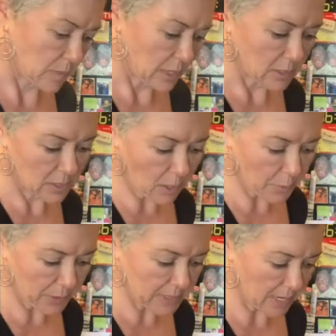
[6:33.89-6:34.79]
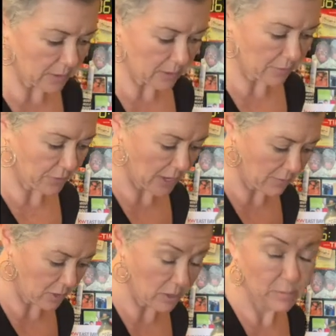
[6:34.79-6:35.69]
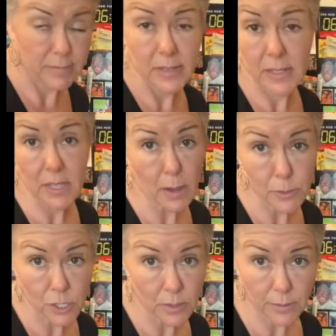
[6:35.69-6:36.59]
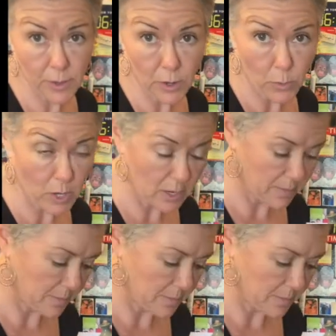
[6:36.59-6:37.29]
Salt brings out the flavor. It's optional if you don't want it.